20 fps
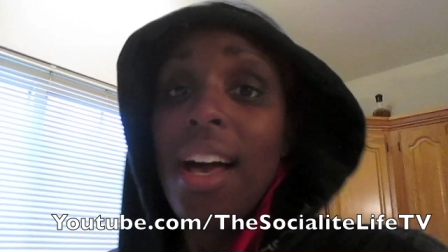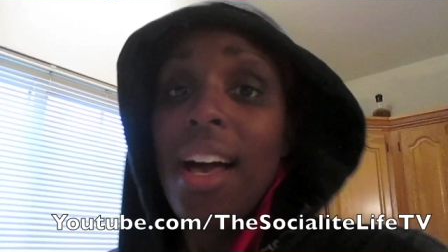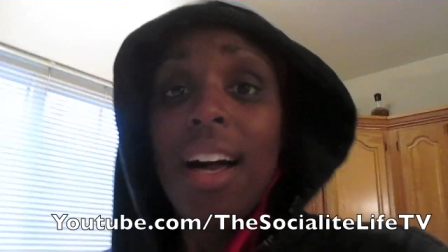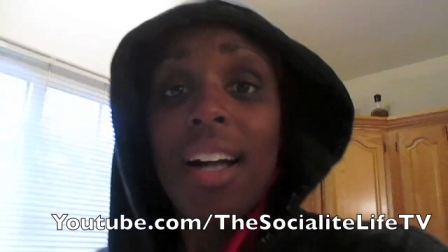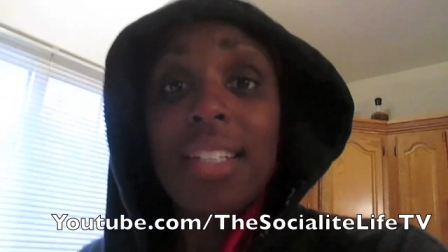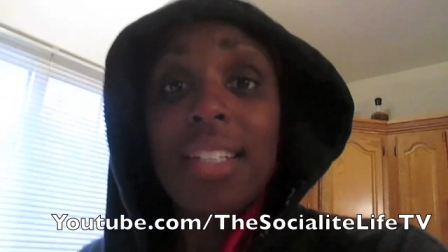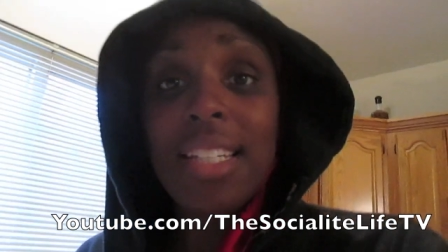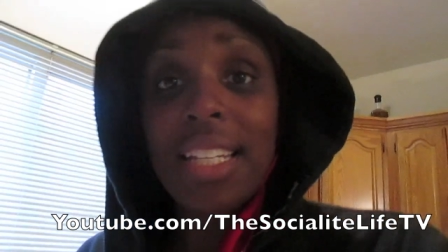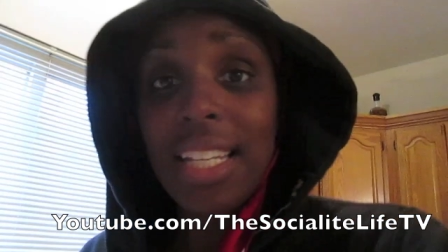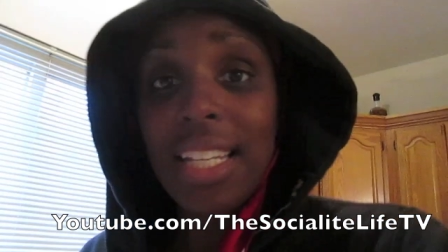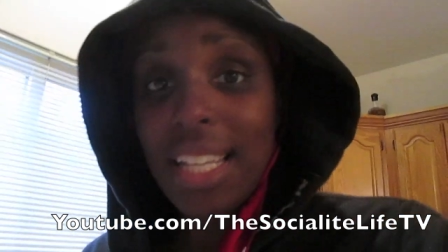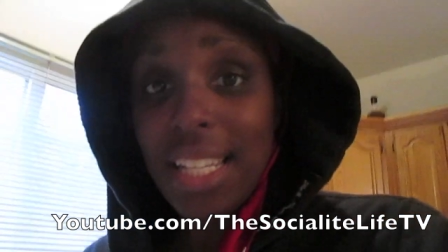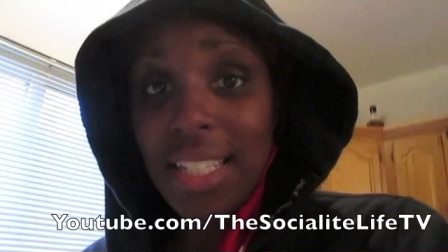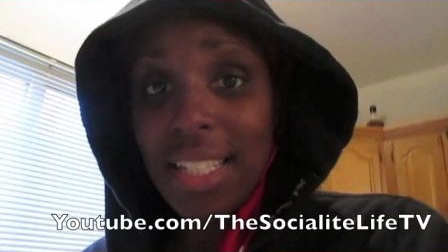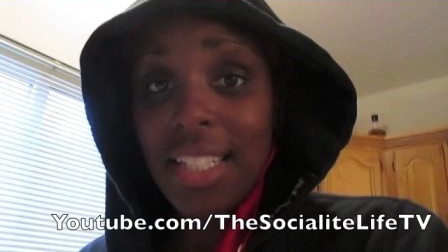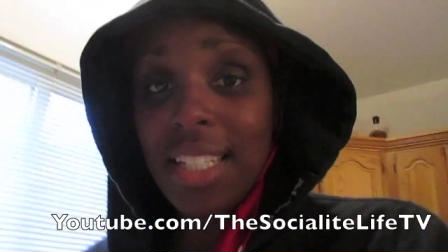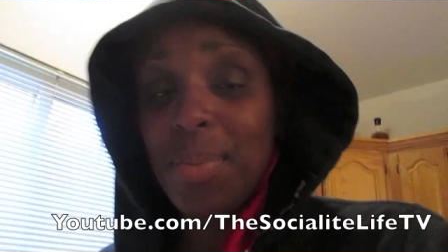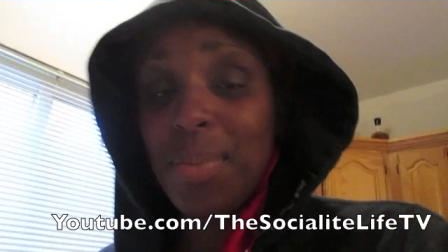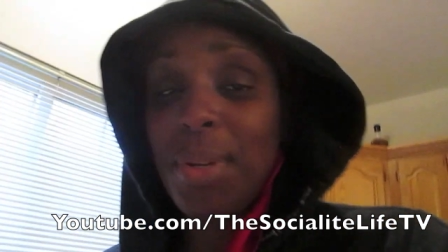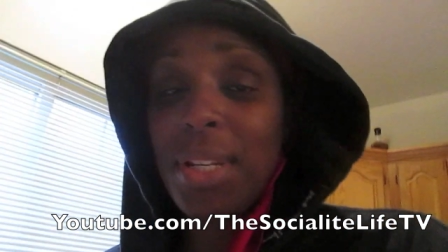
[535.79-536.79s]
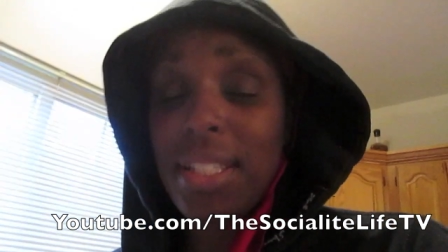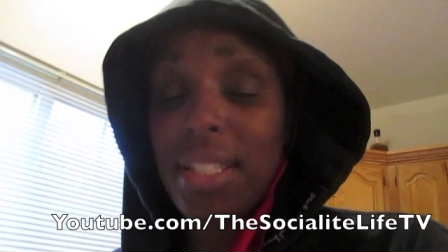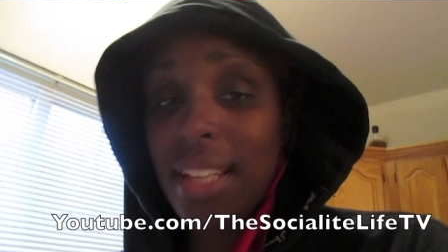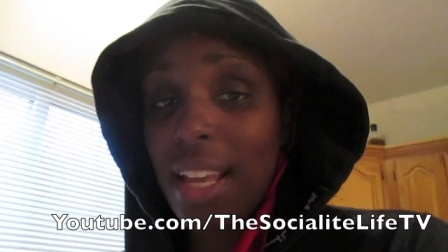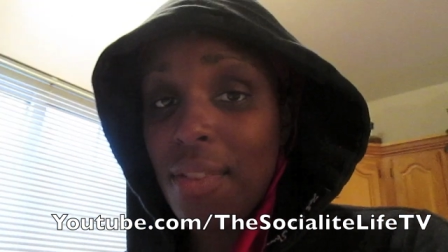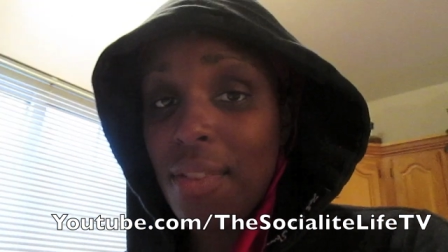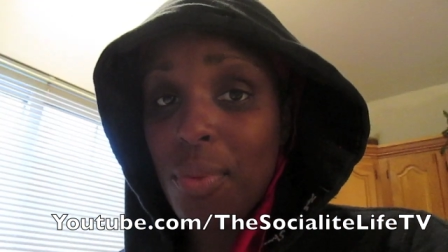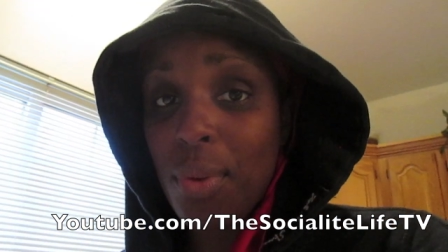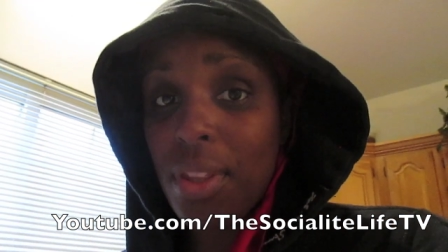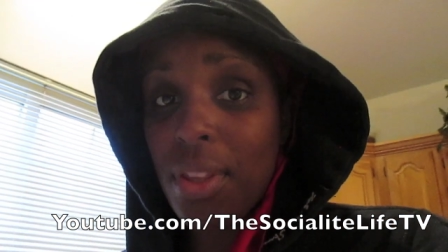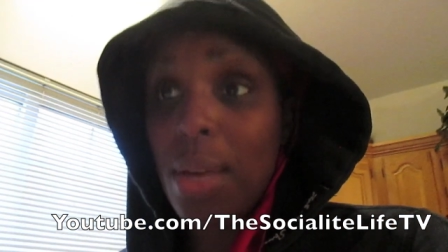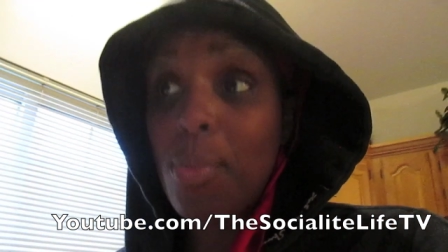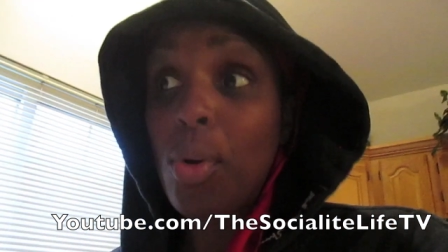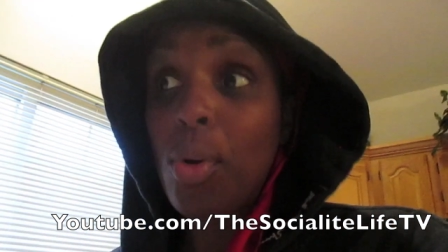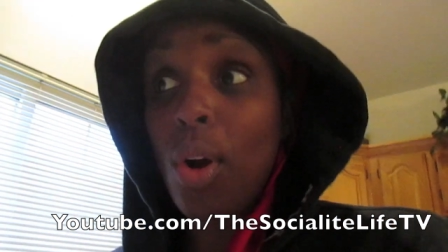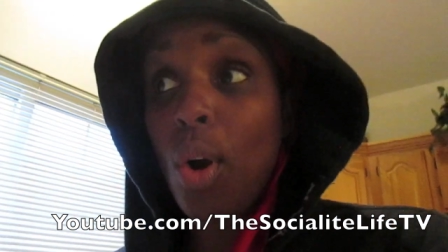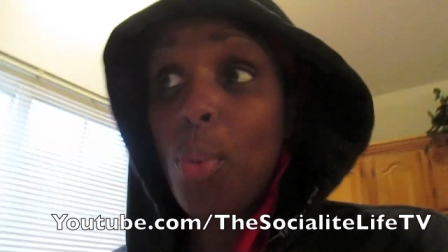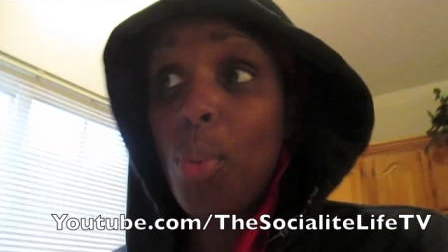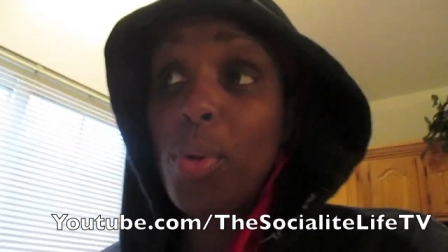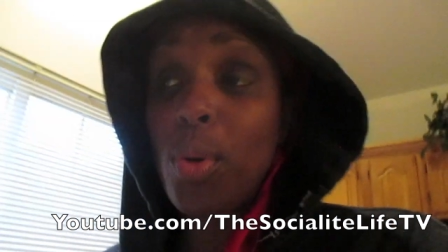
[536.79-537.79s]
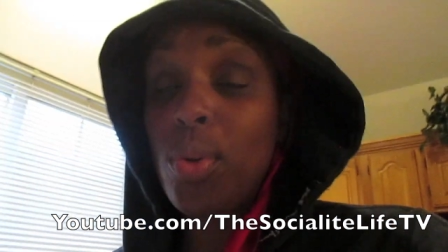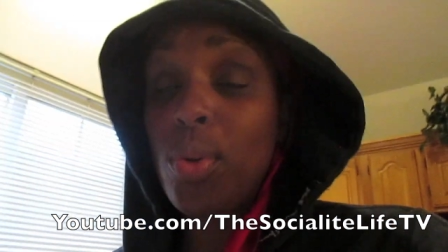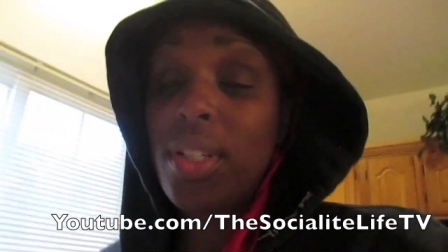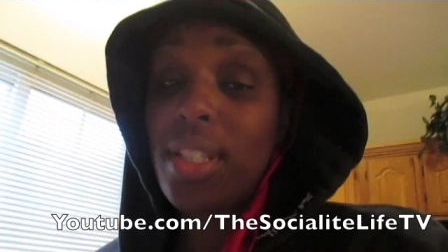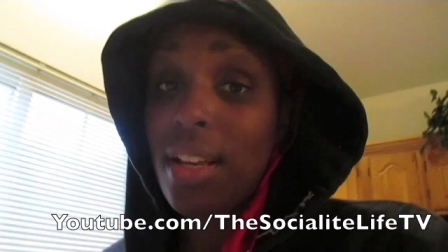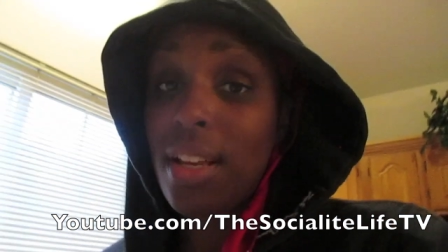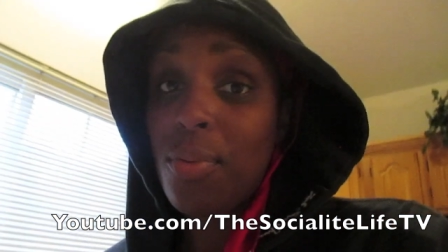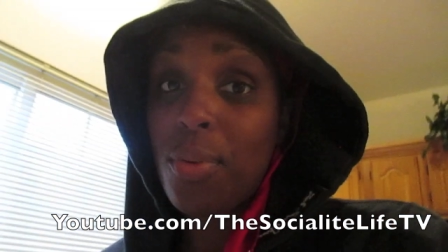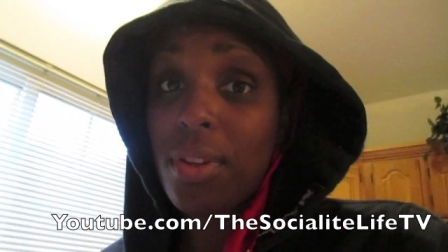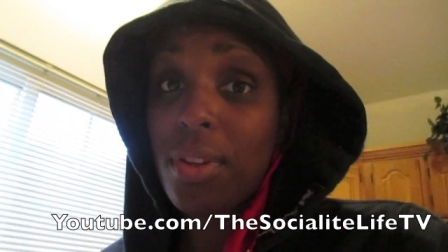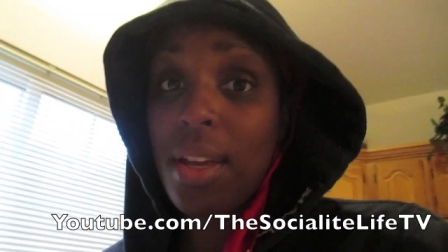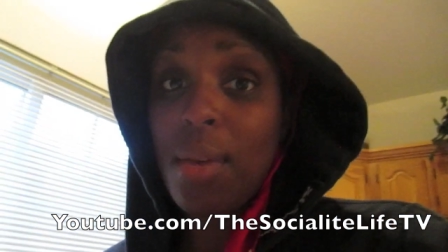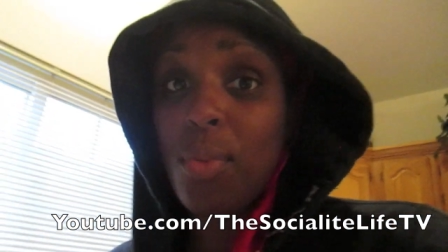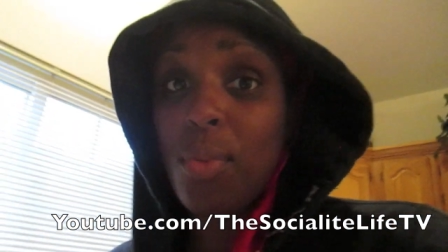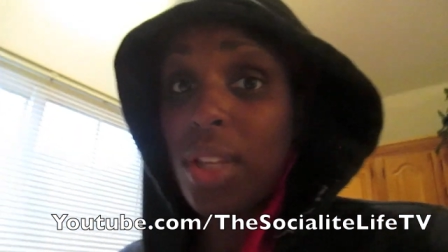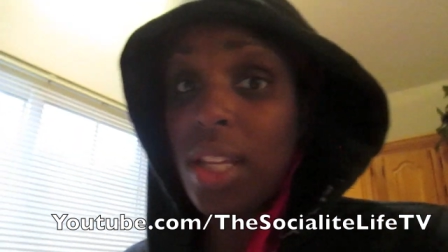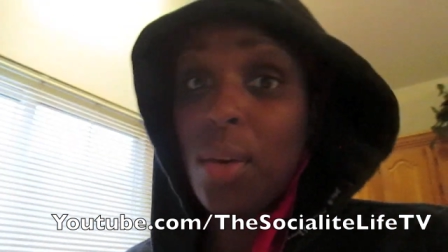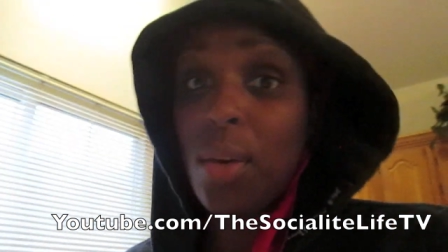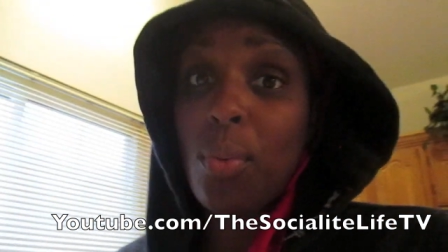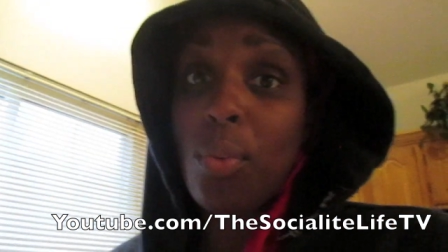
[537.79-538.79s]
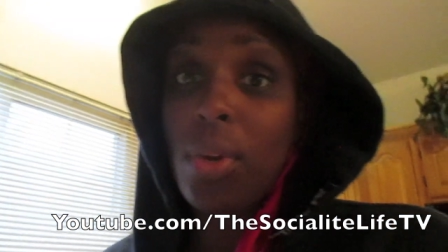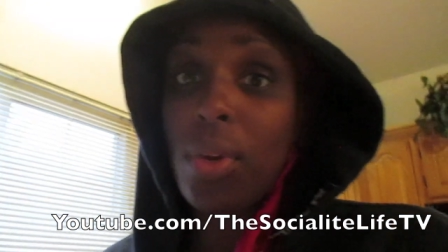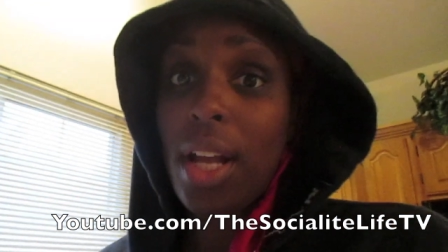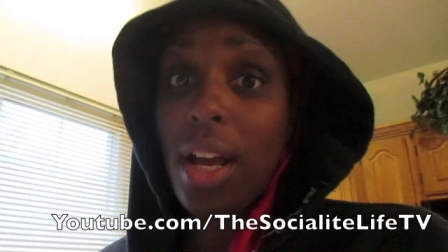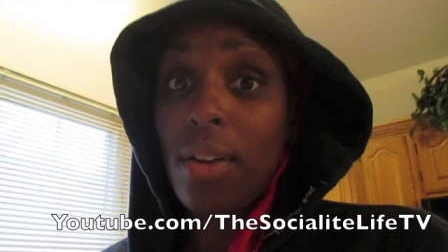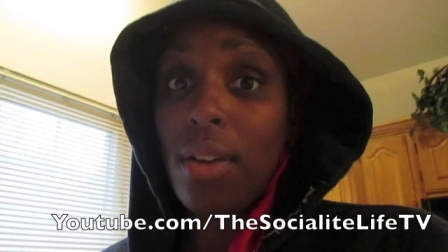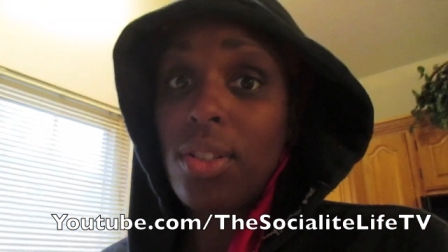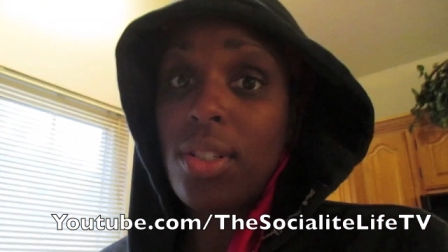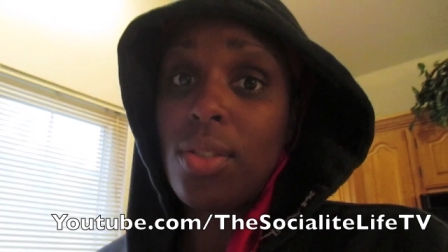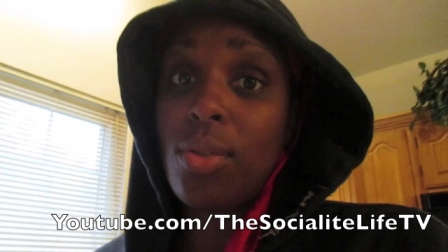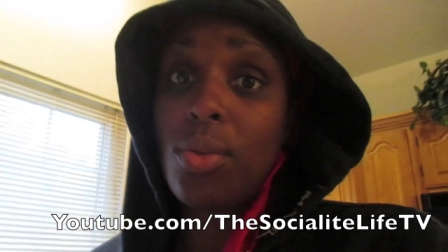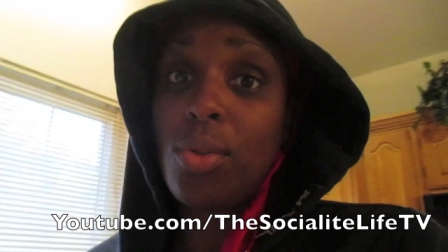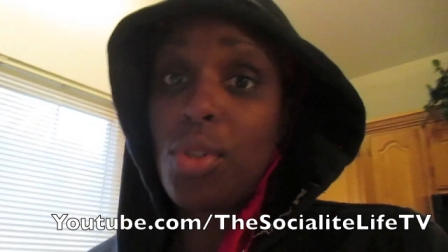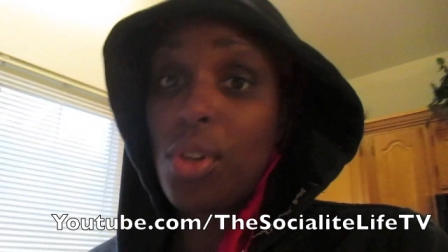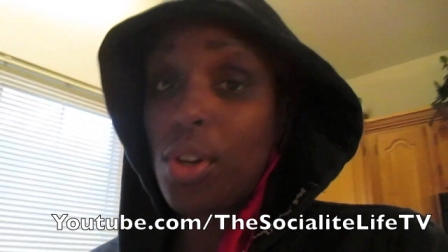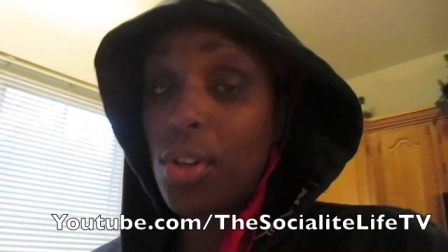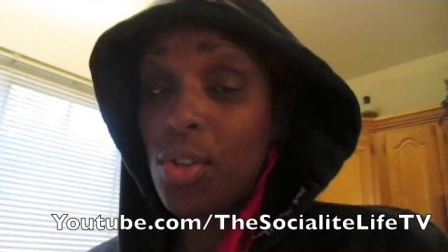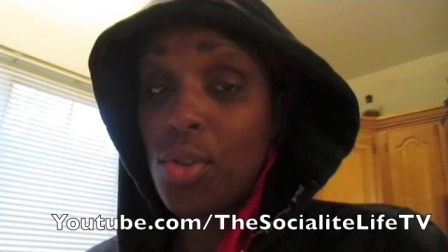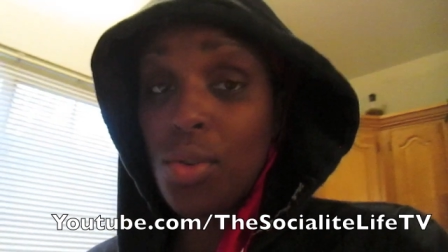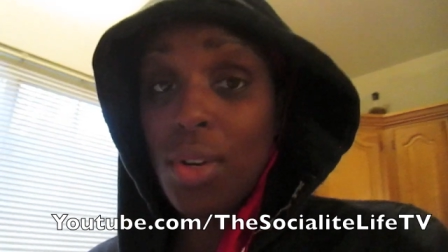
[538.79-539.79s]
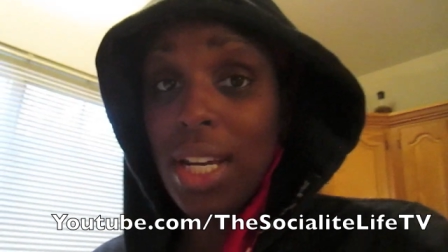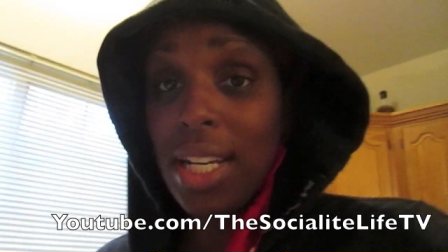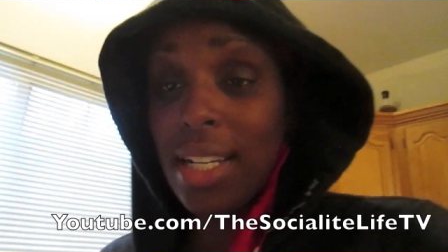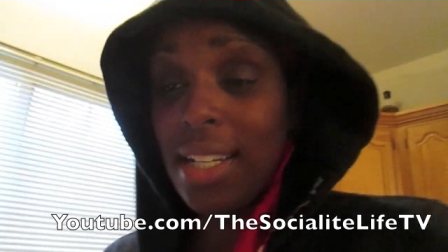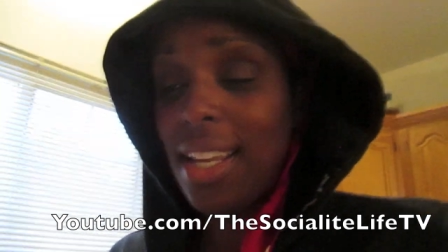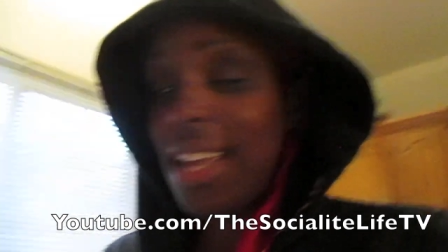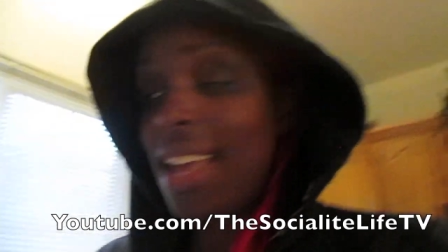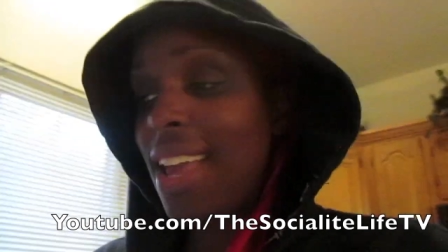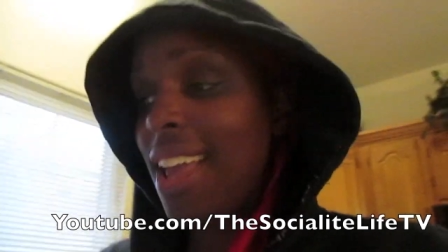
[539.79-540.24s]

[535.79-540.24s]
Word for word: hugs and kisses be safe with them or i hope you were safe with them when they went out to trick-or-treat